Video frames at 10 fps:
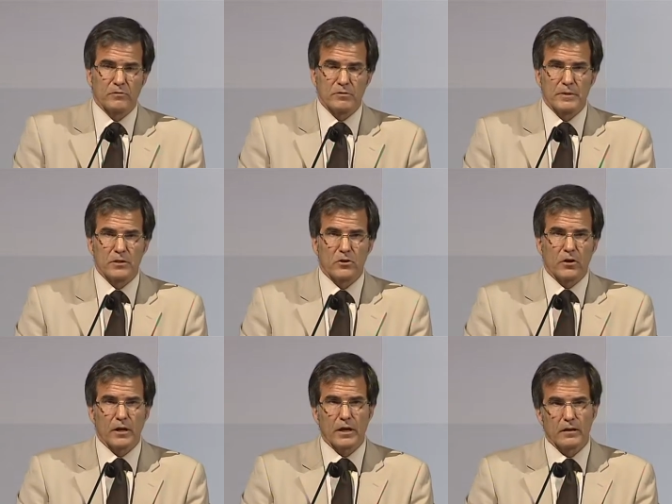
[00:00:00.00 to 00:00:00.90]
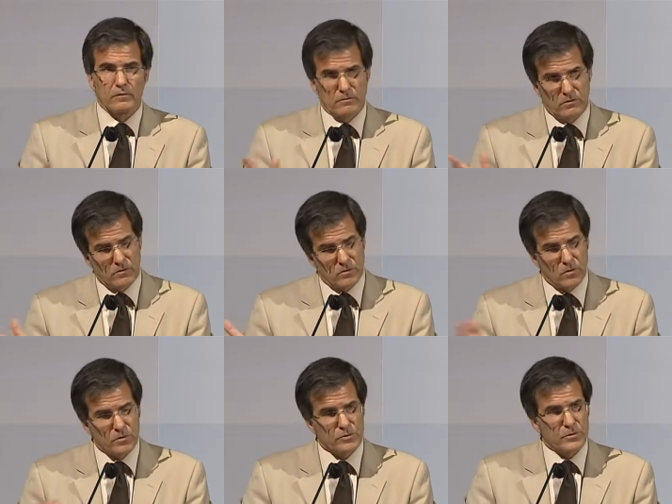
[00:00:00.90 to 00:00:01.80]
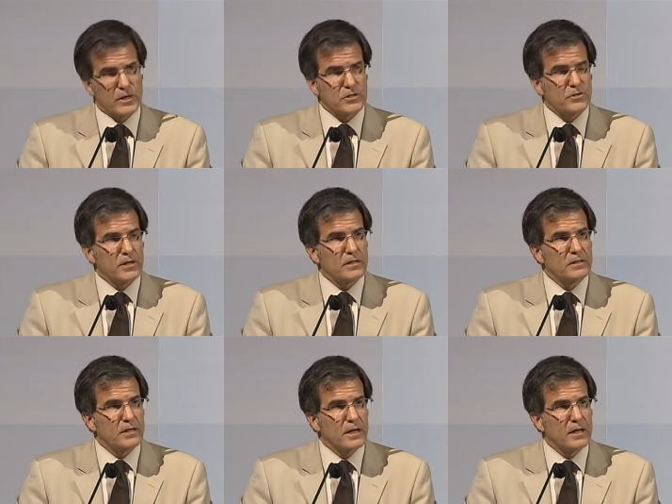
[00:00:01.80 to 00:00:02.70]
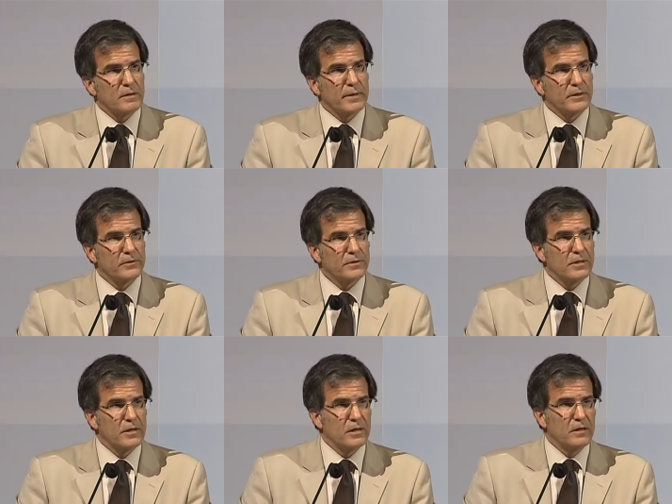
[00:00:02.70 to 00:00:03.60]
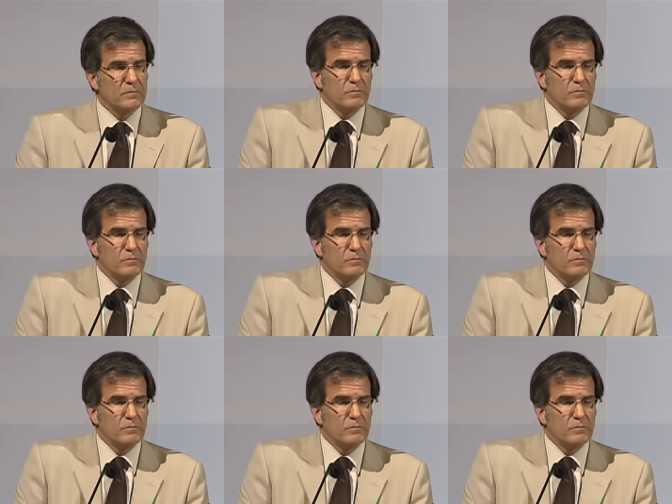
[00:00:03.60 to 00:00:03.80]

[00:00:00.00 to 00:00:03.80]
we've been talking all through yesterday and today about the